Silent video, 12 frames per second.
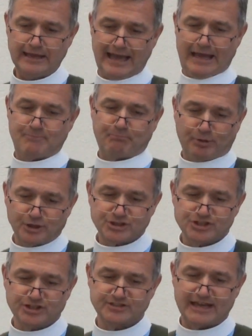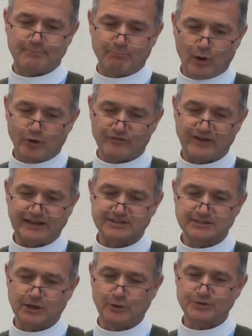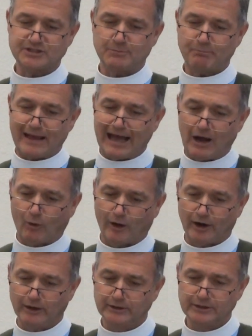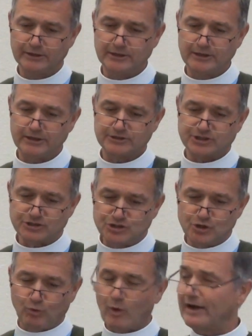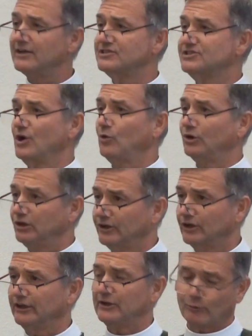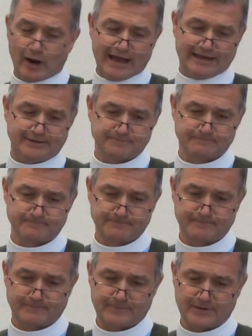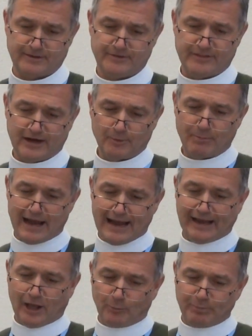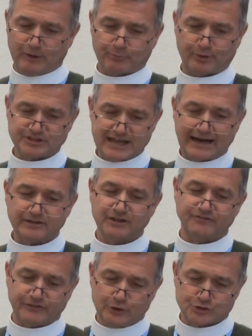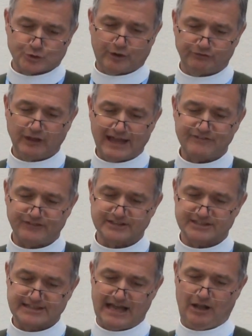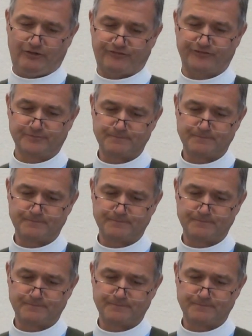and pushes and motivates those in power to do what is so clearly right, thereby helping protect the future of life itself.